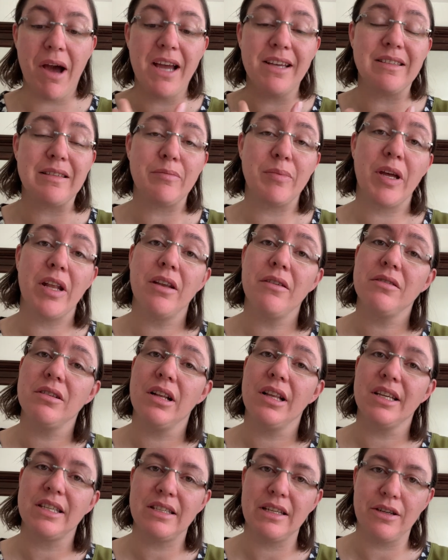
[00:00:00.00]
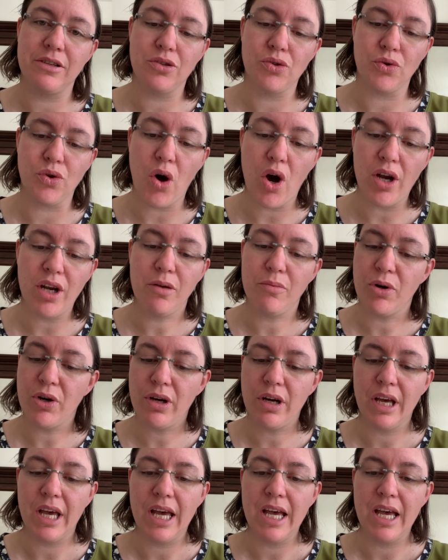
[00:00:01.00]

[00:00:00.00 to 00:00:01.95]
I spent listening to an audiobook,